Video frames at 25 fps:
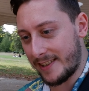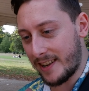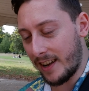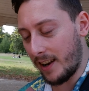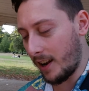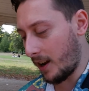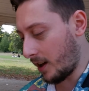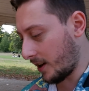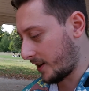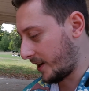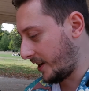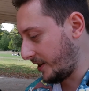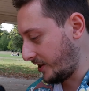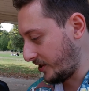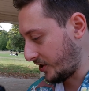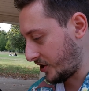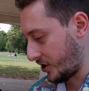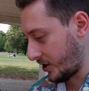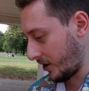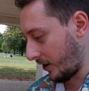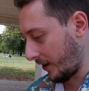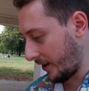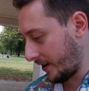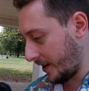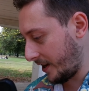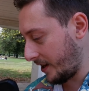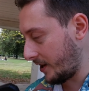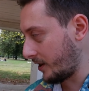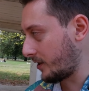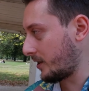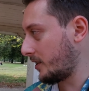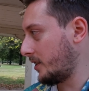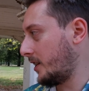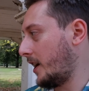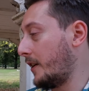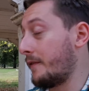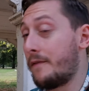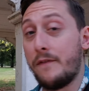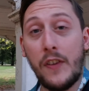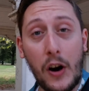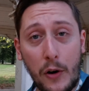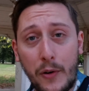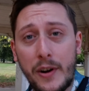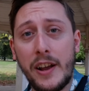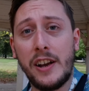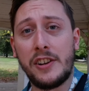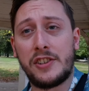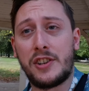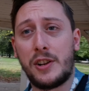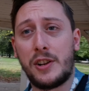It's a lucky, shiny, yeah, very